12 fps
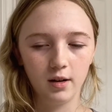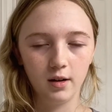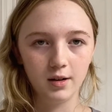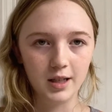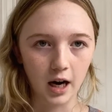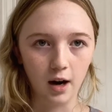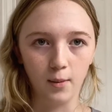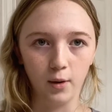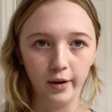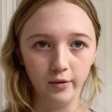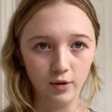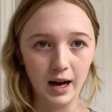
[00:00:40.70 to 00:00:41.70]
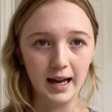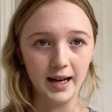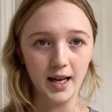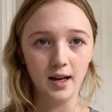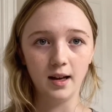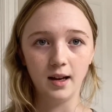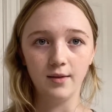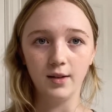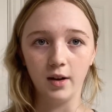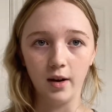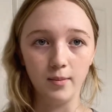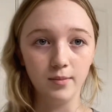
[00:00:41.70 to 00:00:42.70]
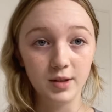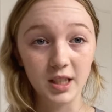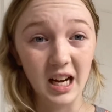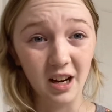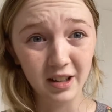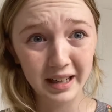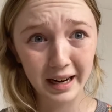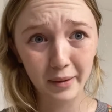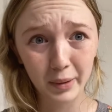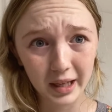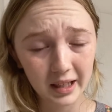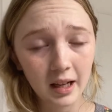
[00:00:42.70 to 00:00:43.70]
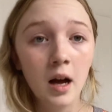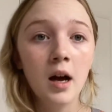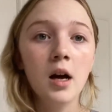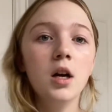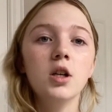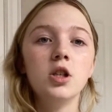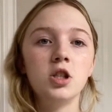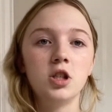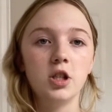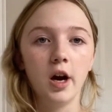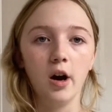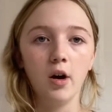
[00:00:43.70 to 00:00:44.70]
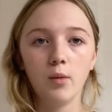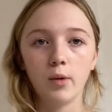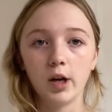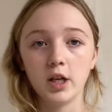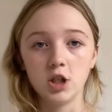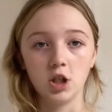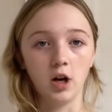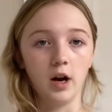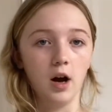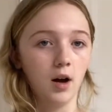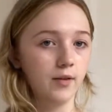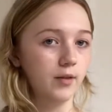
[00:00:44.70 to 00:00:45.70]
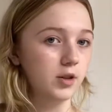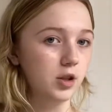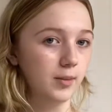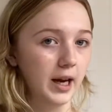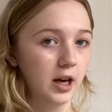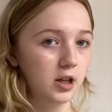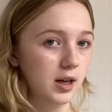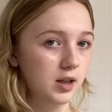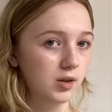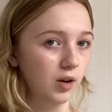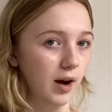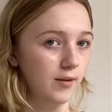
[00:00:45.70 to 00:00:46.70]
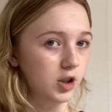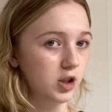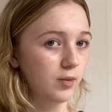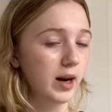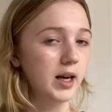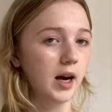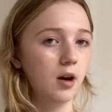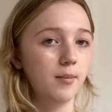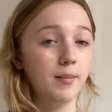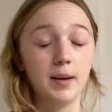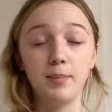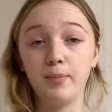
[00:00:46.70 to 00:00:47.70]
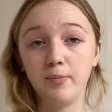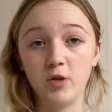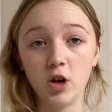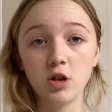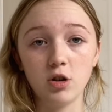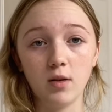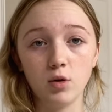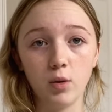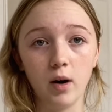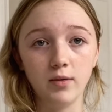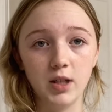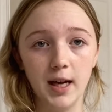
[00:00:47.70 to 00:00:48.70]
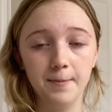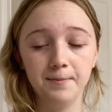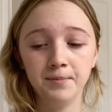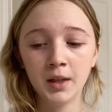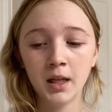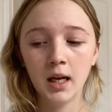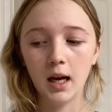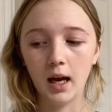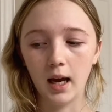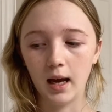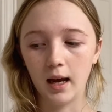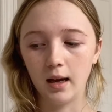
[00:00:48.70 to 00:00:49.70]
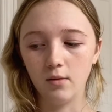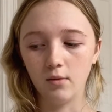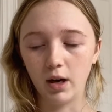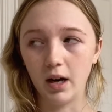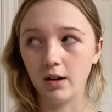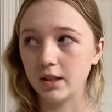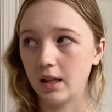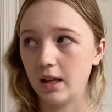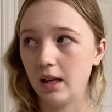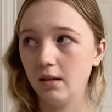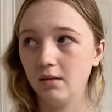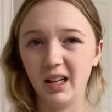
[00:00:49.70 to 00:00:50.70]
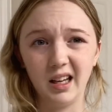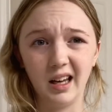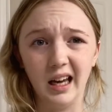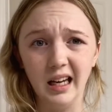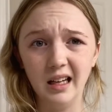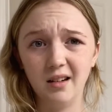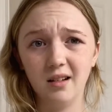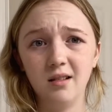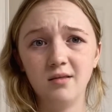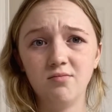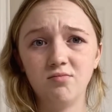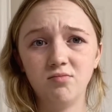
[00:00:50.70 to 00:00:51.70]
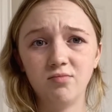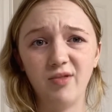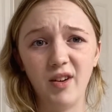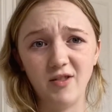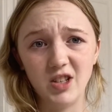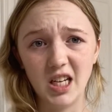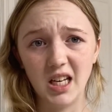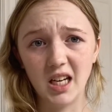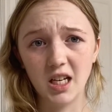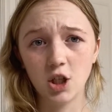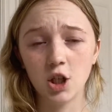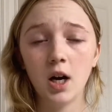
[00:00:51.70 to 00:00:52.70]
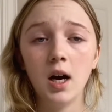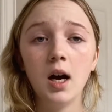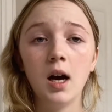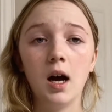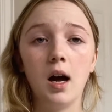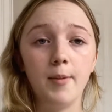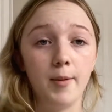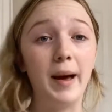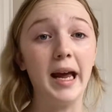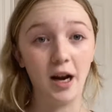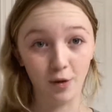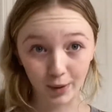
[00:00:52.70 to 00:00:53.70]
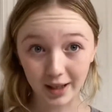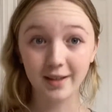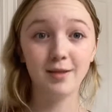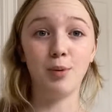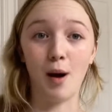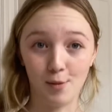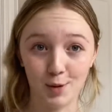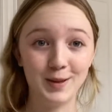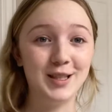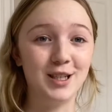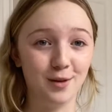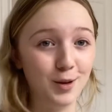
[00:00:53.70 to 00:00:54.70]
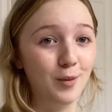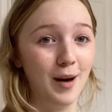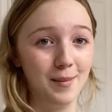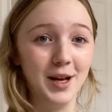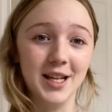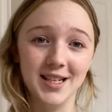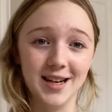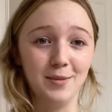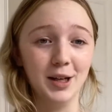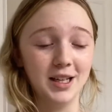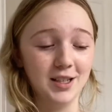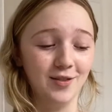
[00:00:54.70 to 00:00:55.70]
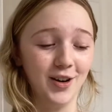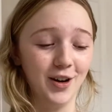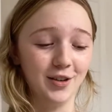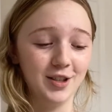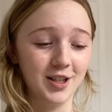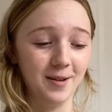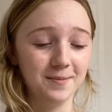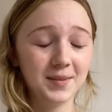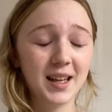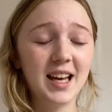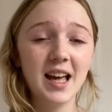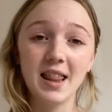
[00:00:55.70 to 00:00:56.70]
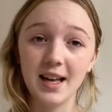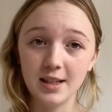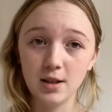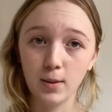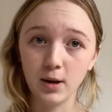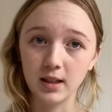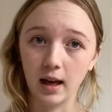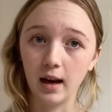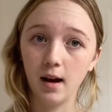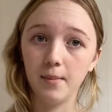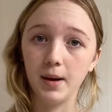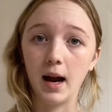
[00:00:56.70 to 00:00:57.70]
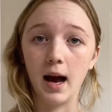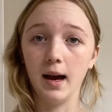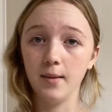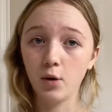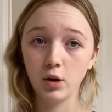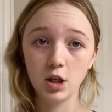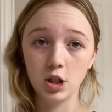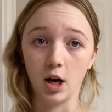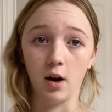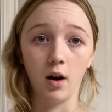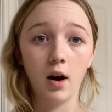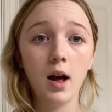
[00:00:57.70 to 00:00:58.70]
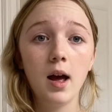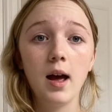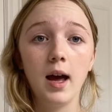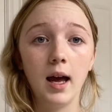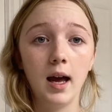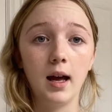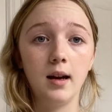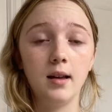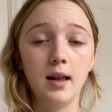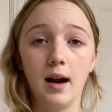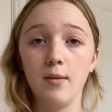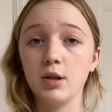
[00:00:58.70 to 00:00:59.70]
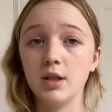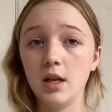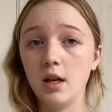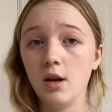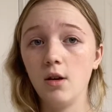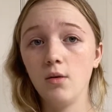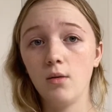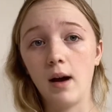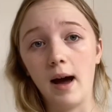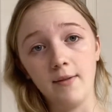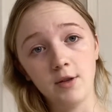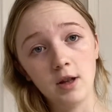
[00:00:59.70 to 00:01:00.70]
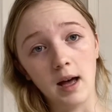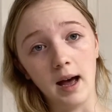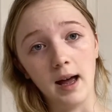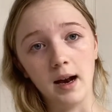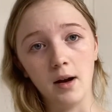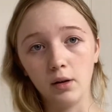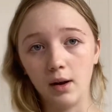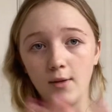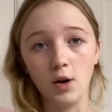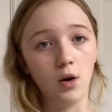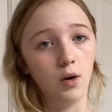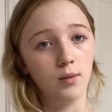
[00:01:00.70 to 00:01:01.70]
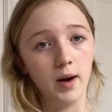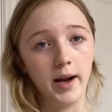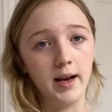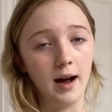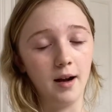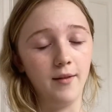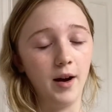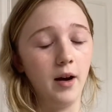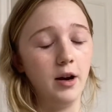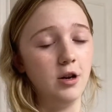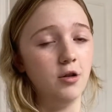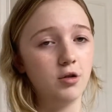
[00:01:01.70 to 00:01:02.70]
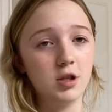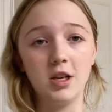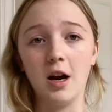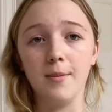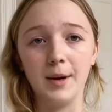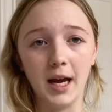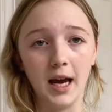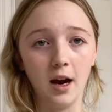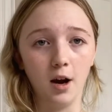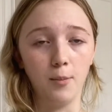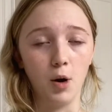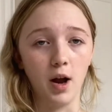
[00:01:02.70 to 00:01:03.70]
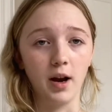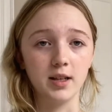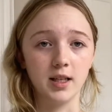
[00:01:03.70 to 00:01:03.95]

terrible and ratty, even though I'm scared that I will. So we're gonna start off. So my hair takes forever. So right now my photos are at 12:10 and right now it's I think like 8:15ish. But my hair will probably still be wet by the time we get to photos. So that's super exciting, but I'm going to shower. And then I will see you after that, and I will give you a whole rundown of how I style my hair, products I